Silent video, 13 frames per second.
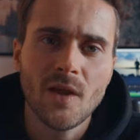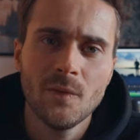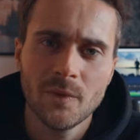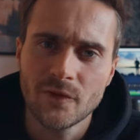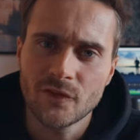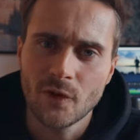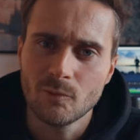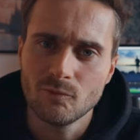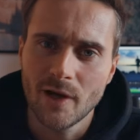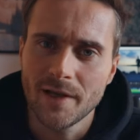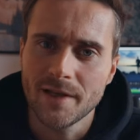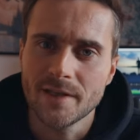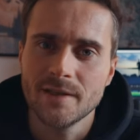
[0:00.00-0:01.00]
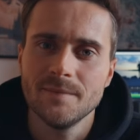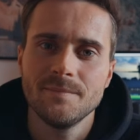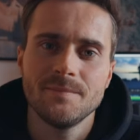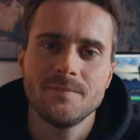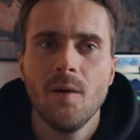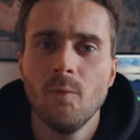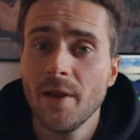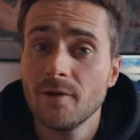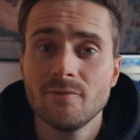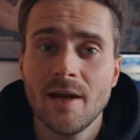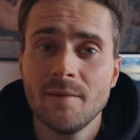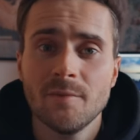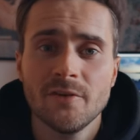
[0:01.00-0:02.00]
I want to stop running them. And when I
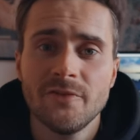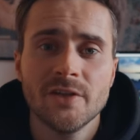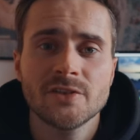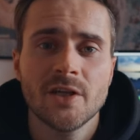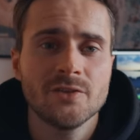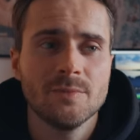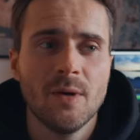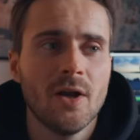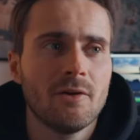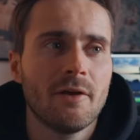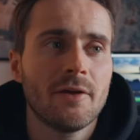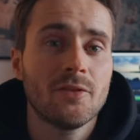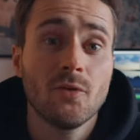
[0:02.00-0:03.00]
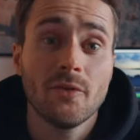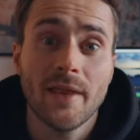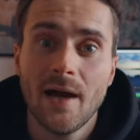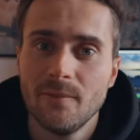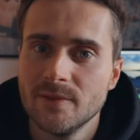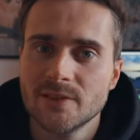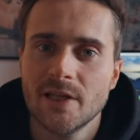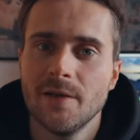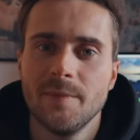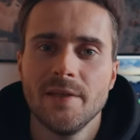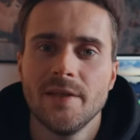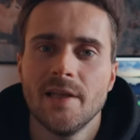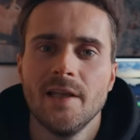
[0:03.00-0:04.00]
ran my first 100 miler, I thought that was going to
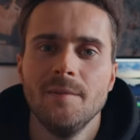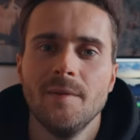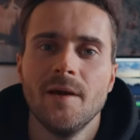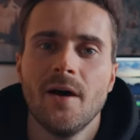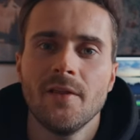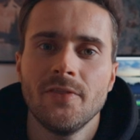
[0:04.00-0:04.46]
be the limit.